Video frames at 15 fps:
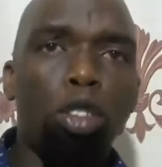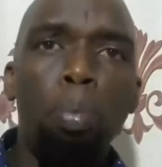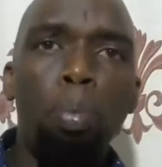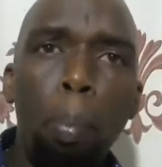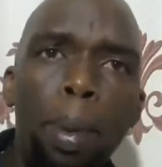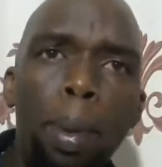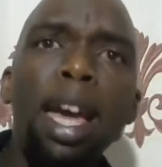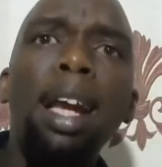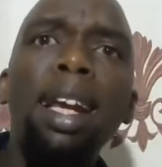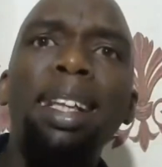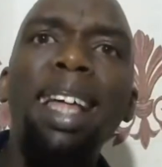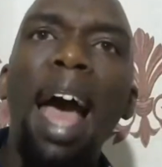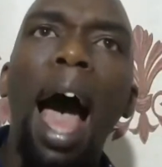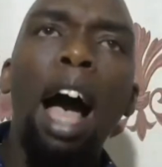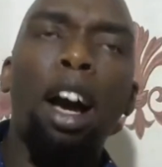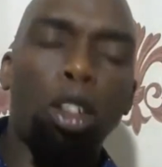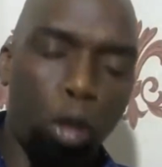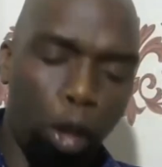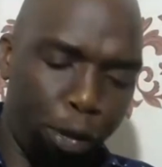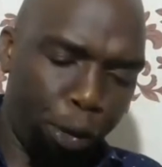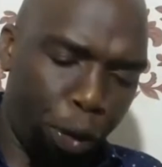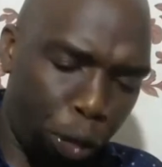merely the act
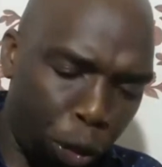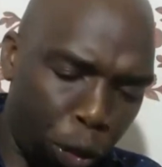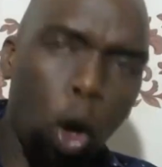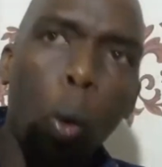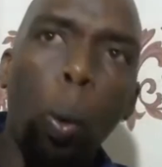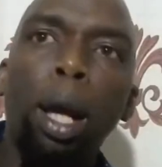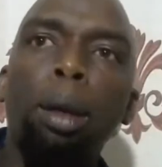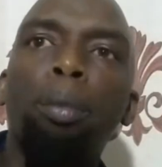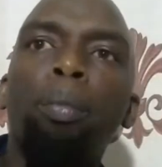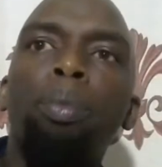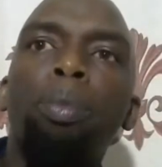of throwing